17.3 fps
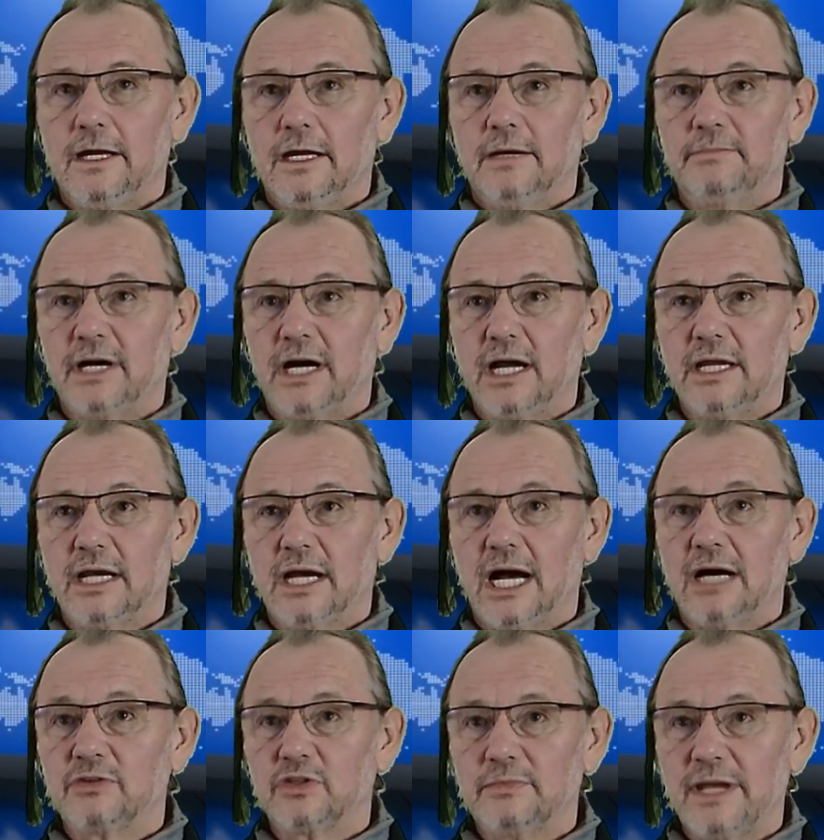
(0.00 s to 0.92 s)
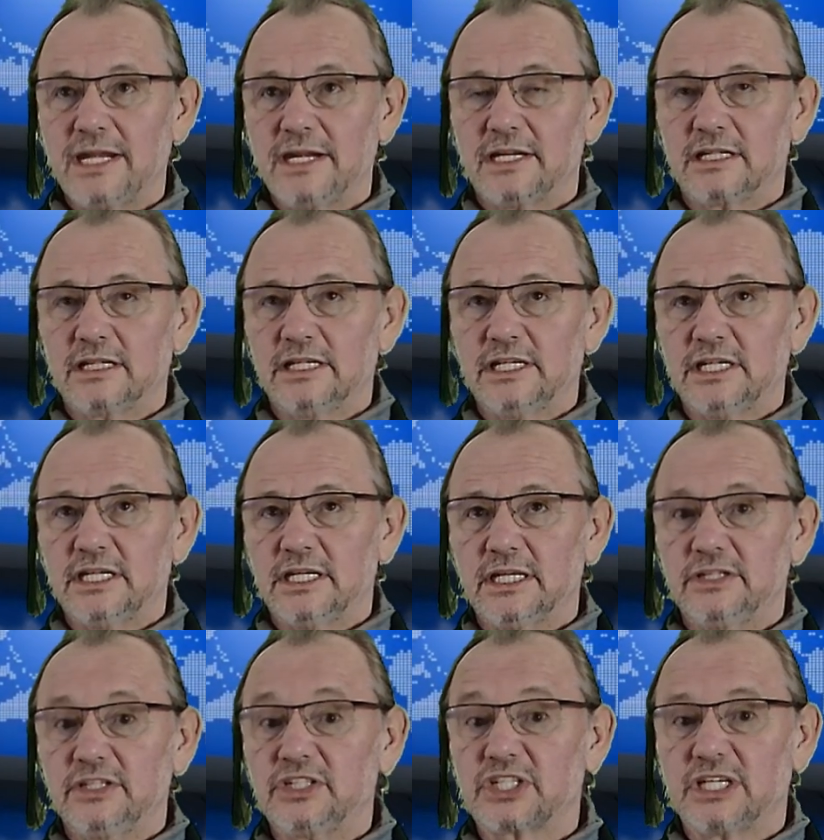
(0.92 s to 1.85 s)
by automatically
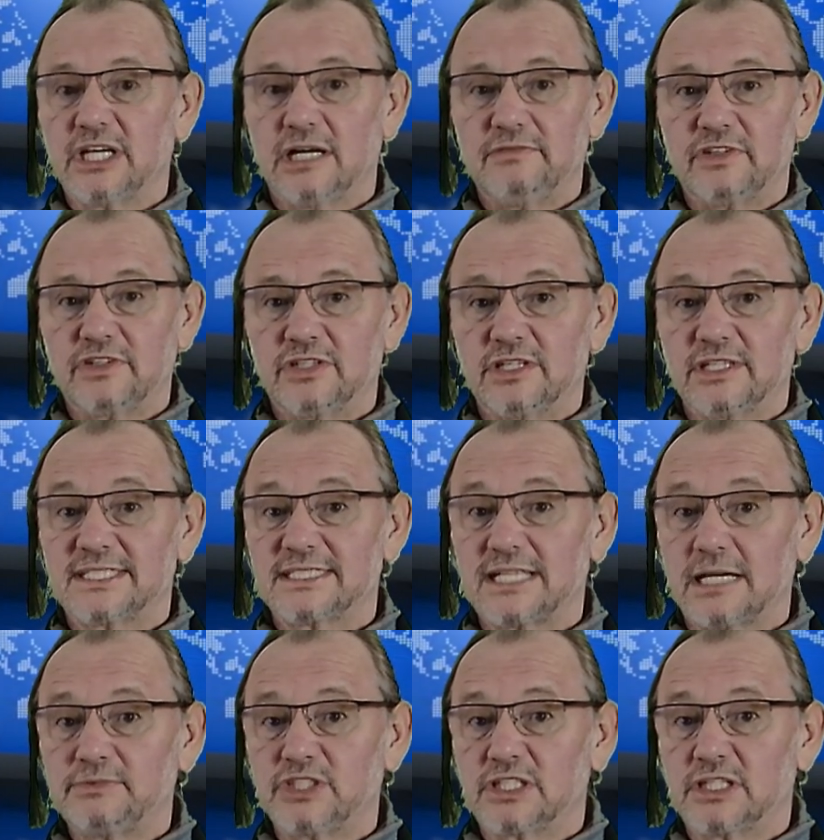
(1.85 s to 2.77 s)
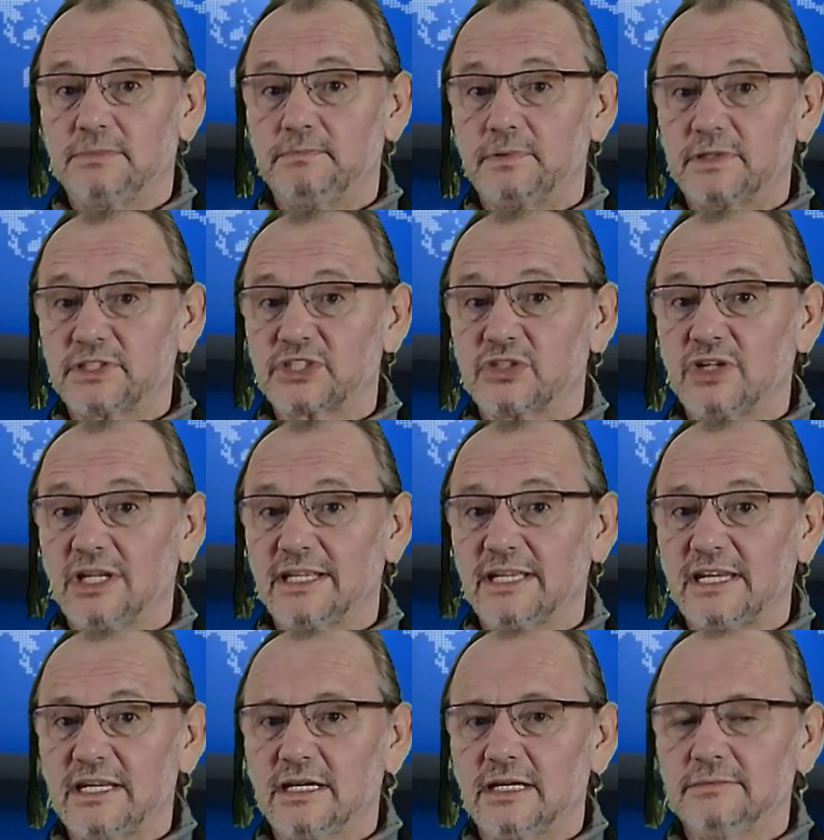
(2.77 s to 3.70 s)
discover subject personal
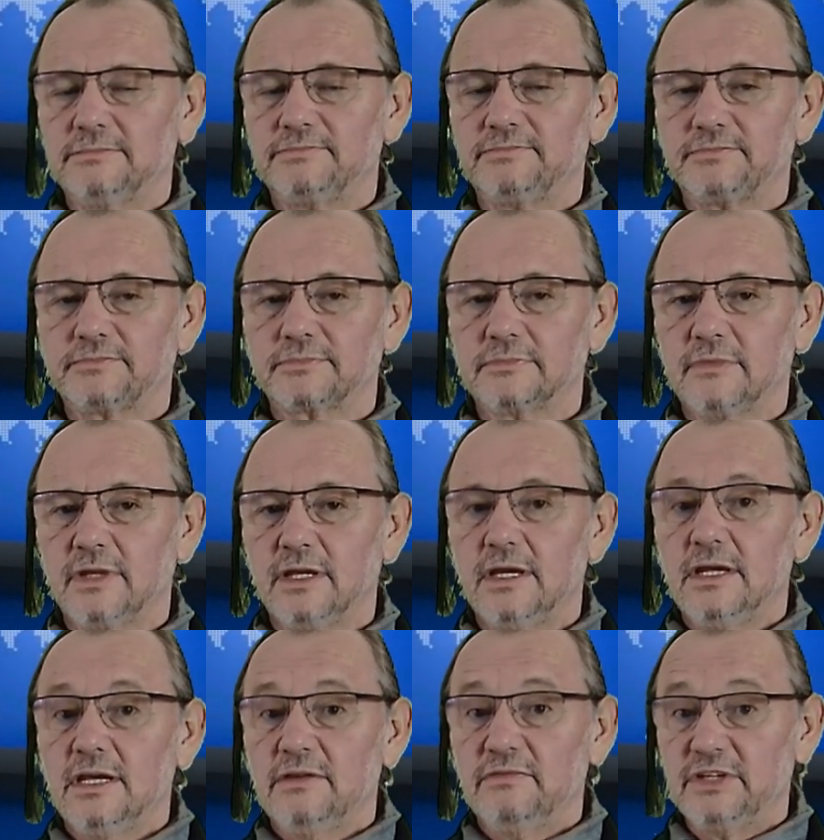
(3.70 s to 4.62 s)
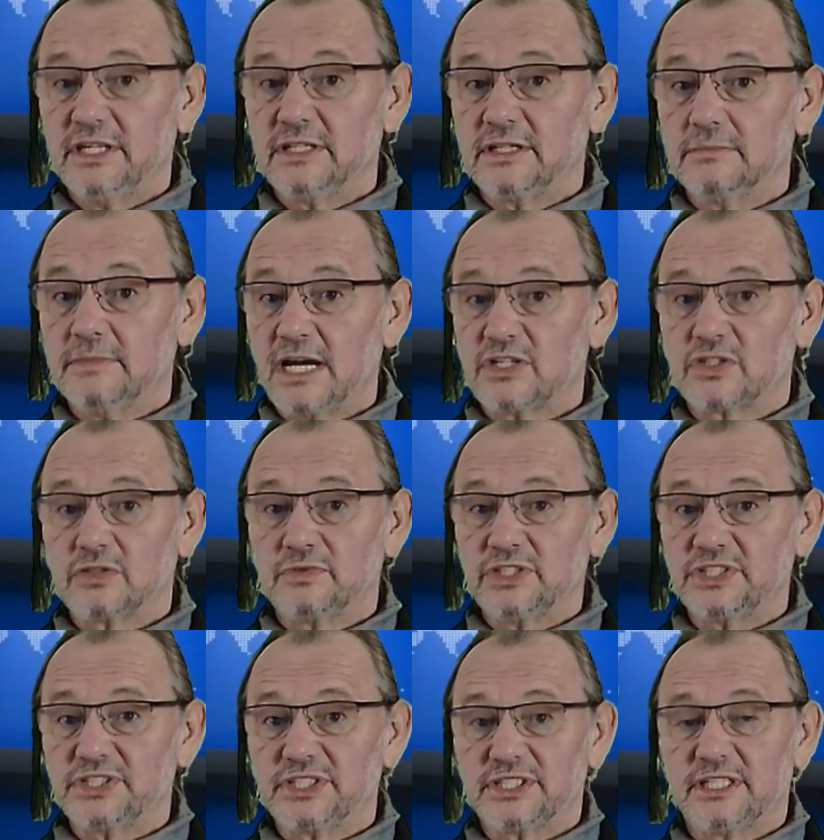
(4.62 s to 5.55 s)
data within the Microsoft
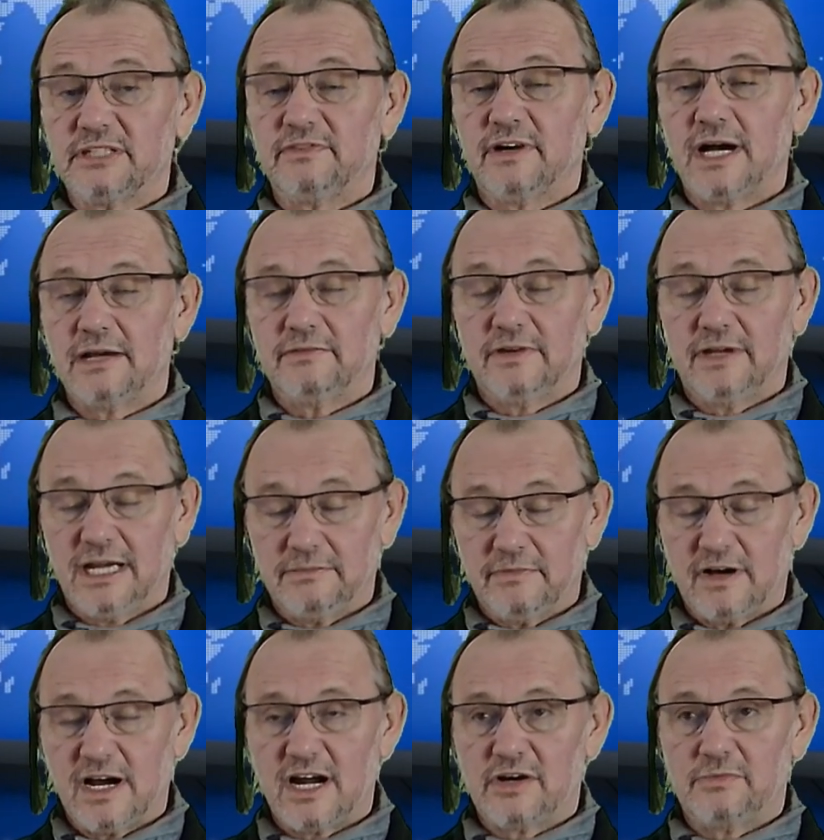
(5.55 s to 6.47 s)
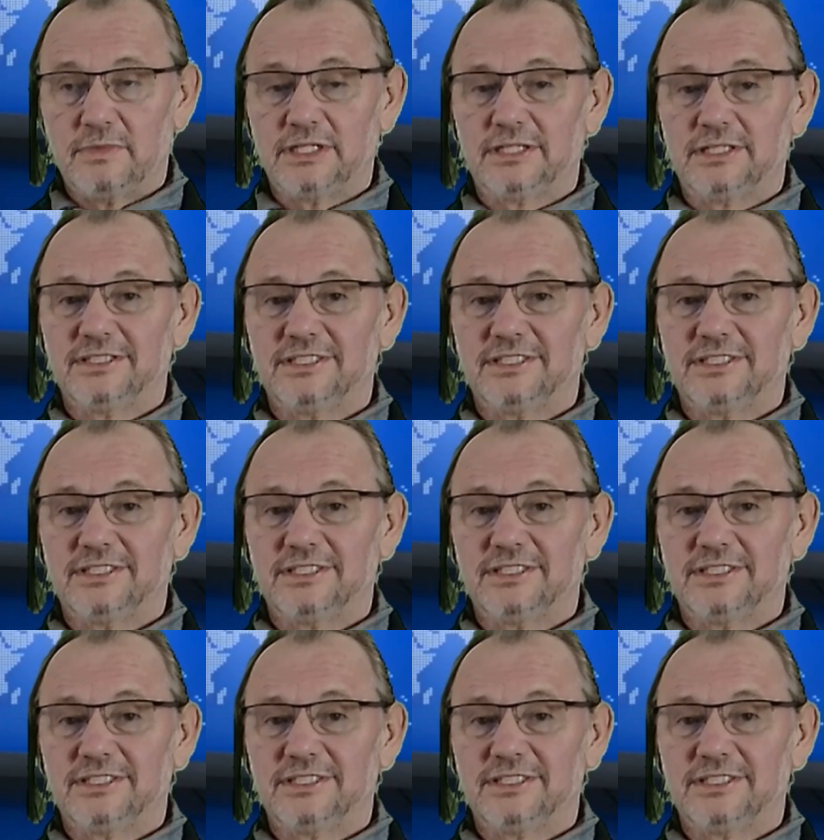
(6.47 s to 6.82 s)
365 environment.